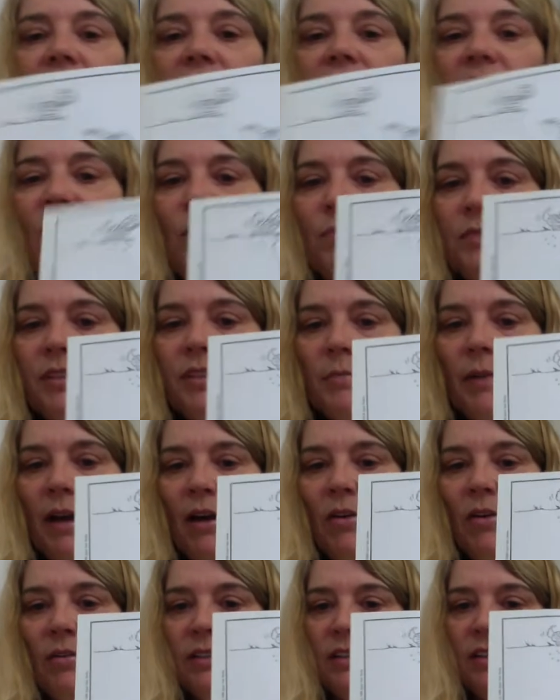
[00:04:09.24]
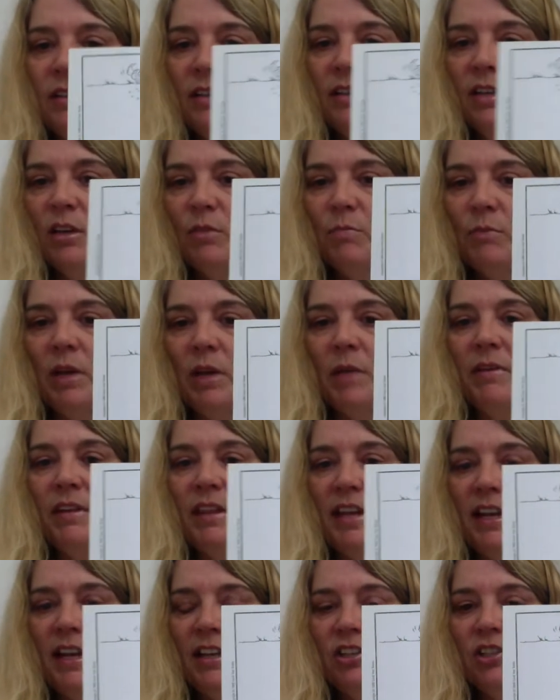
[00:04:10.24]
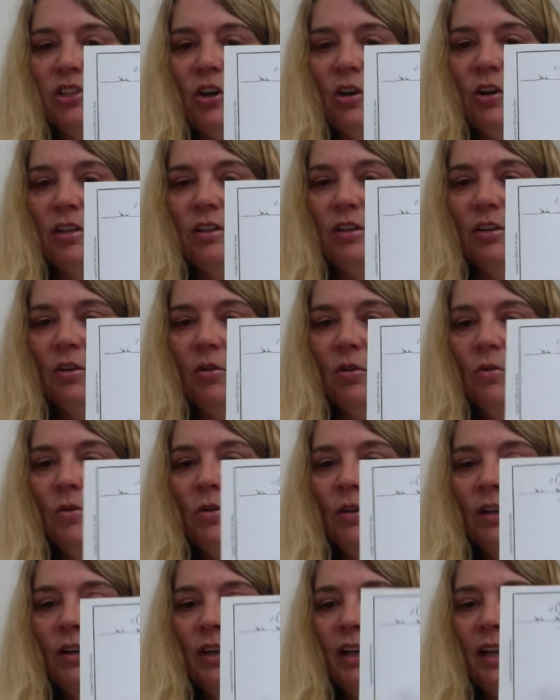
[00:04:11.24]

helped him out? Maybe they started the hole